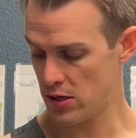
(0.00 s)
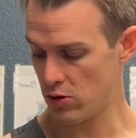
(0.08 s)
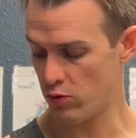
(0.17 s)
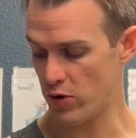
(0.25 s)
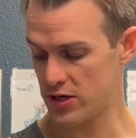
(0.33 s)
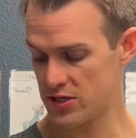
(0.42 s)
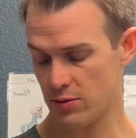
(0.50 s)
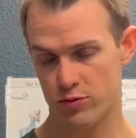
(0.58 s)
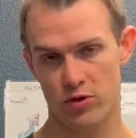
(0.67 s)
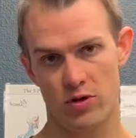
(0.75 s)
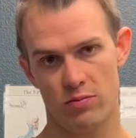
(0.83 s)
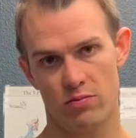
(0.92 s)
runs up through
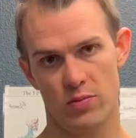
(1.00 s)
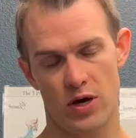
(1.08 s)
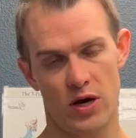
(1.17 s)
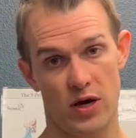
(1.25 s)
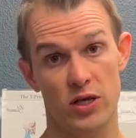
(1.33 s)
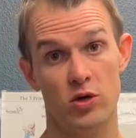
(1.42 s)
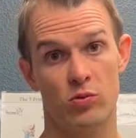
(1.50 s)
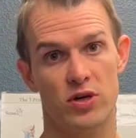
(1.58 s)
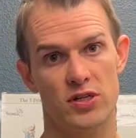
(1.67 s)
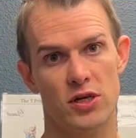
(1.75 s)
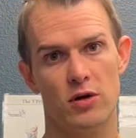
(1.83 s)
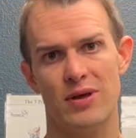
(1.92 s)
the uh,
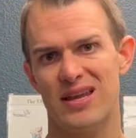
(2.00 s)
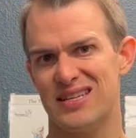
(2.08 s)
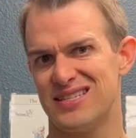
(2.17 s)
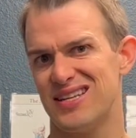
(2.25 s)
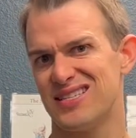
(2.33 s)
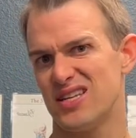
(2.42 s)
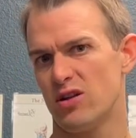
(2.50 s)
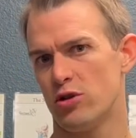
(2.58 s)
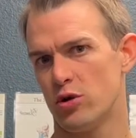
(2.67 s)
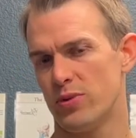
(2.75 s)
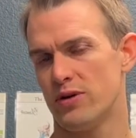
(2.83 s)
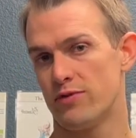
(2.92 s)
humerus here and it sits in a
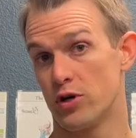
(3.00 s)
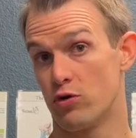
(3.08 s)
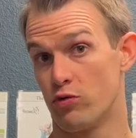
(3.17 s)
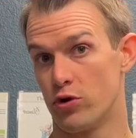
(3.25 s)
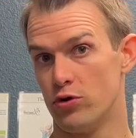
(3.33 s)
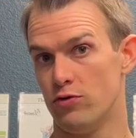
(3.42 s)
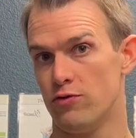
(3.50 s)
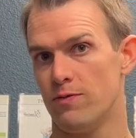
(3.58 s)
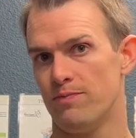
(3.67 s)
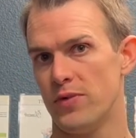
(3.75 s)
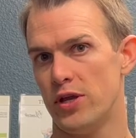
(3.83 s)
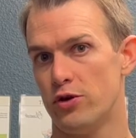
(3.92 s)
little bit of a groove
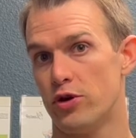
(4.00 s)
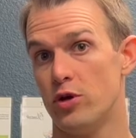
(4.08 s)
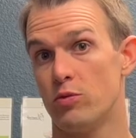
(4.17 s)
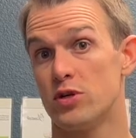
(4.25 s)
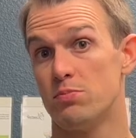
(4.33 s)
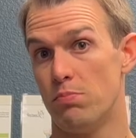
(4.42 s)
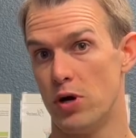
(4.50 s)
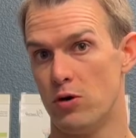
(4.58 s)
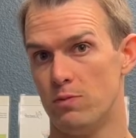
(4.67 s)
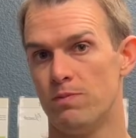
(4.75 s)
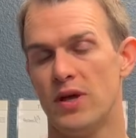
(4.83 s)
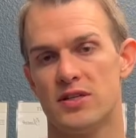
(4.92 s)
in your humerus
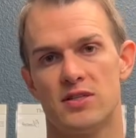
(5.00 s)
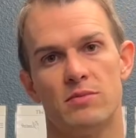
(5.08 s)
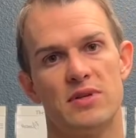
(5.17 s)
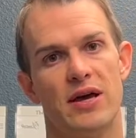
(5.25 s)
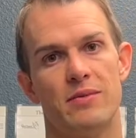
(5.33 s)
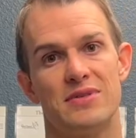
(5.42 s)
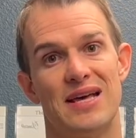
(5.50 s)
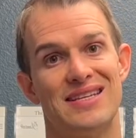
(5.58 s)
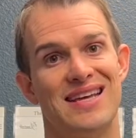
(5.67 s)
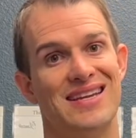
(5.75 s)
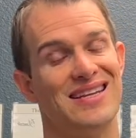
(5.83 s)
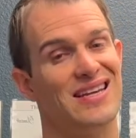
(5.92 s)
bone. And sometimes that
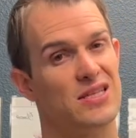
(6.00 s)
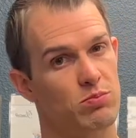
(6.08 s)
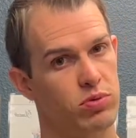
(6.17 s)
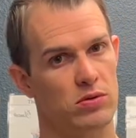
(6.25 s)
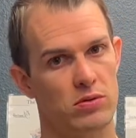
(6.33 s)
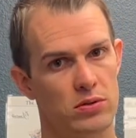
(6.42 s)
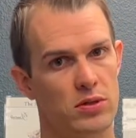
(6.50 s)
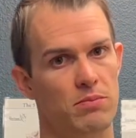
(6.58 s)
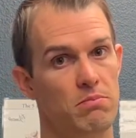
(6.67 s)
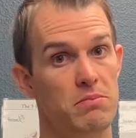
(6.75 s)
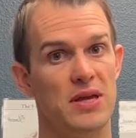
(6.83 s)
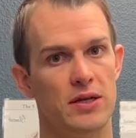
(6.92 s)
tendon gets pulled
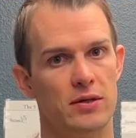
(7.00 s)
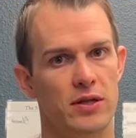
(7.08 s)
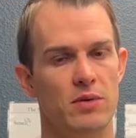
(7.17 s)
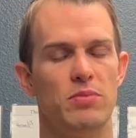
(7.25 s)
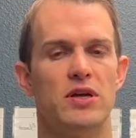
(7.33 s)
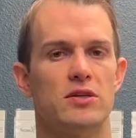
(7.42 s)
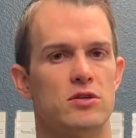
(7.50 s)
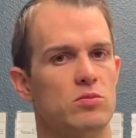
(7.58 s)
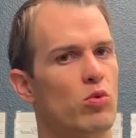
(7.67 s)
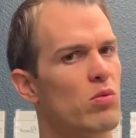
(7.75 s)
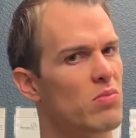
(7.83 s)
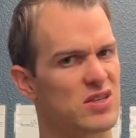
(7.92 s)
medially because there's
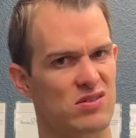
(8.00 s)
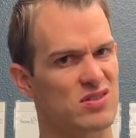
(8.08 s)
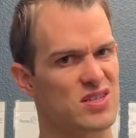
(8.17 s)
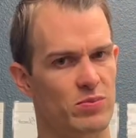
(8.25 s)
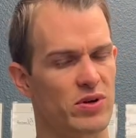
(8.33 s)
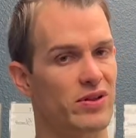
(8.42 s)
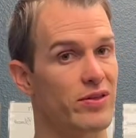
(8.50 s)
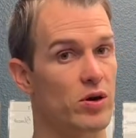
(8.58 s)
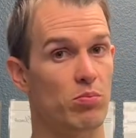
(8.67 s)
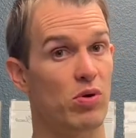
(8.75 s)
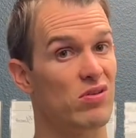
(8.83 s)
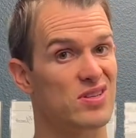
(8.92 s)
more muscles typically that are
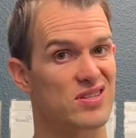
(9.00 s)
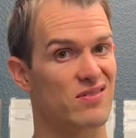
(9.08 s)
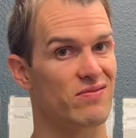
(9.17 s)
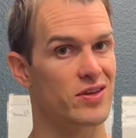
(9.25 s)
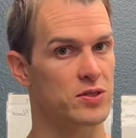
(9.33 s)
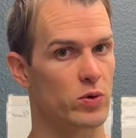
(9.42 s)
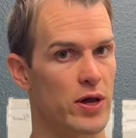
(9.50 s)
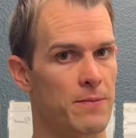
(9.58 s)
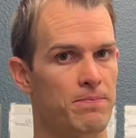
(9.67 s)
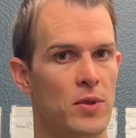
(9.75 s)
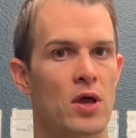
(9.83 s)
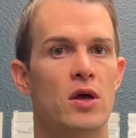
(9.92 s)
pulling stuff this way.
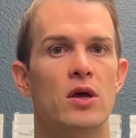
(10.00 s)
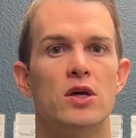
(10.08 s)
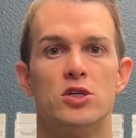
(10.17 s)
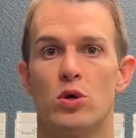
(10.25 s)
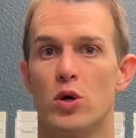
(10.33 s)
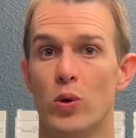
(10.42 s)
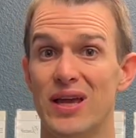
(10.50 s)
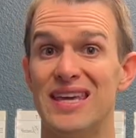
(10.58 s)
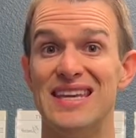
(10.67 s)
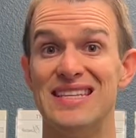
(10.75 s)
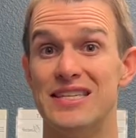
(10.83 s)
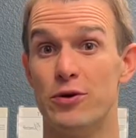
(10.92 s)
So a quick
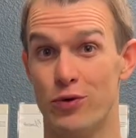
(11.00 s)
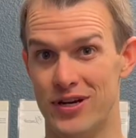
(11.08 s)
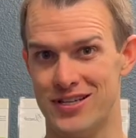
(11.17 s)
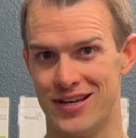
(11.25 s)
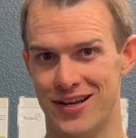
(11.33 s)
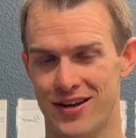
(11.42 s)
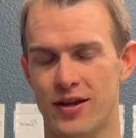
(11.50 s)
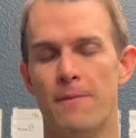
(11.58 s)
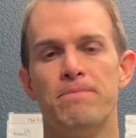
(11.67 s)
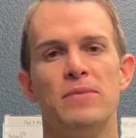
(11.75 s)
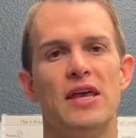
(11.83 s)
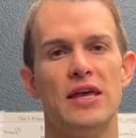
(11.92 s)
easy reset
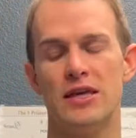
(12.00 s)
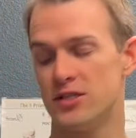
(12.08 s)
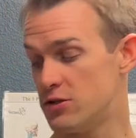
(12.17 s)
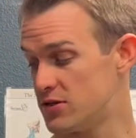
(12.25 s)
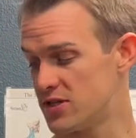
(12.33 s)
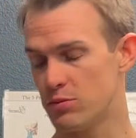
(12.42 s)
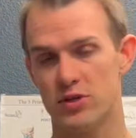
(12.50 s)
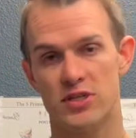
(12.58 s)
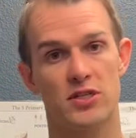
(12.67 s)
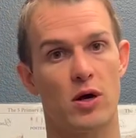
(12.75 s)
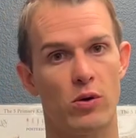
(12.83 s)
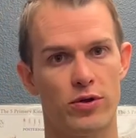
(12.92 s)
is to simply
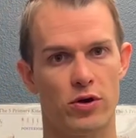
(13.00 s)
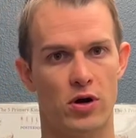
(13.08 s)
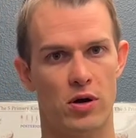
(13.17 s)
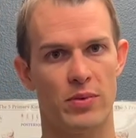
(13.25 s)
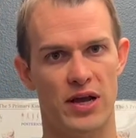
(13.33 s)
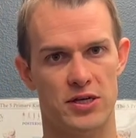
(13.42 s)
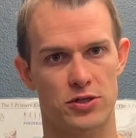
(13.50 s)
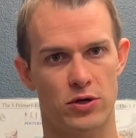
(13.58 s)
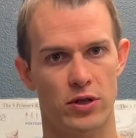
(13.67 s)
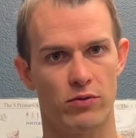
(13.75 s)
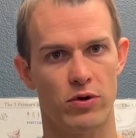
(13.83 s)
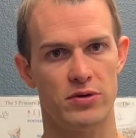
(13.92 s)
start with your arm
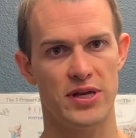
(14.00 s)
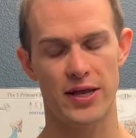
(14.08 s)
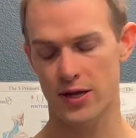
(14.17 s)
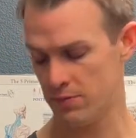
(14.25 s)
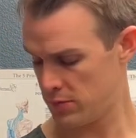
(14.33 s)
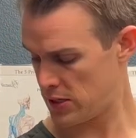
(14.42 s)
externally rotated,